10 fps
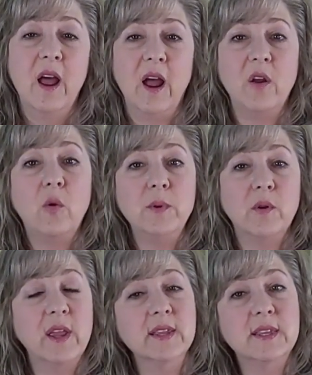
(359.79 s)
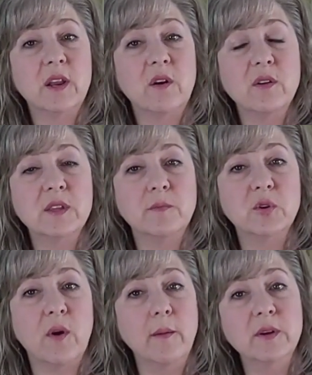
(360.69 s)
I hope you'll consider
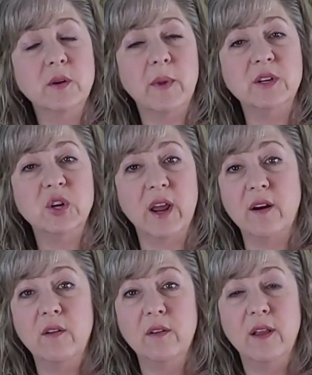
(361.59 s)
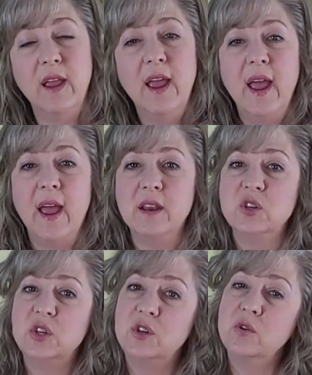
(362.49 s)
subscribing to my channel, and
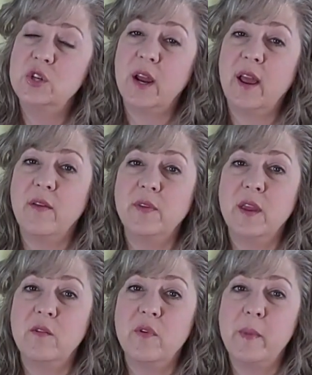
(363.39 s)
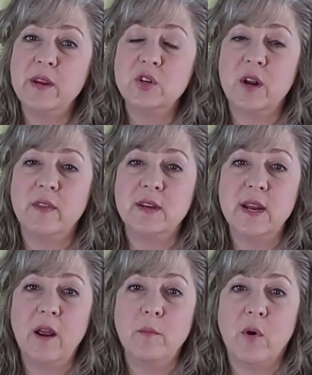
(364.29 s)
do check out the information in the
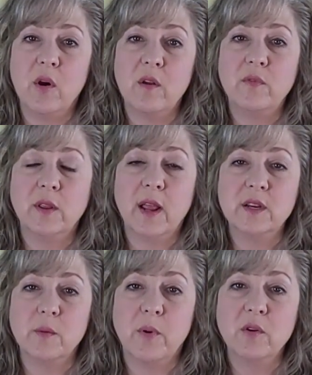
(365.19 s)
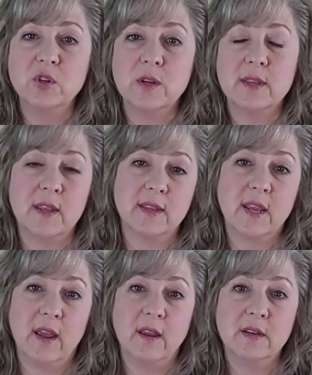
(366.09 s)
down bar if you'd like to purchase this
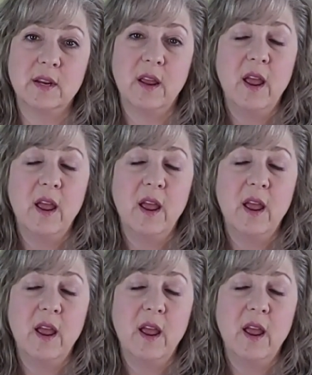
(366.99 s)
kit.